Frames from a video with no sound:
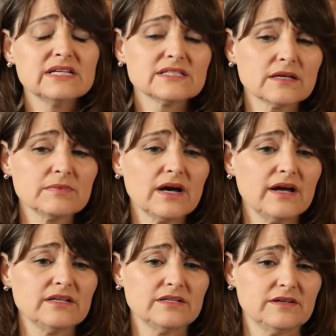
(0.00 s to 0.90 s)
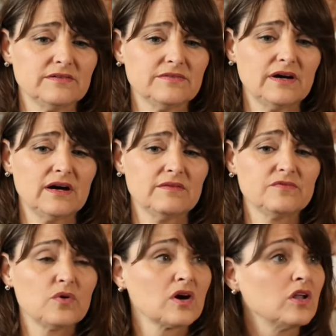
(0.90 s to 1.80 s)
some kind
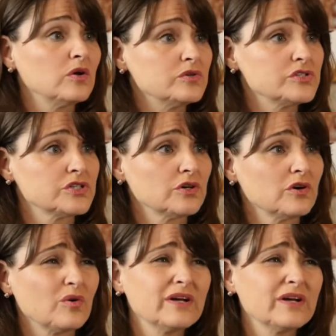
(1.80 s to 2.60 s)
of foreclosure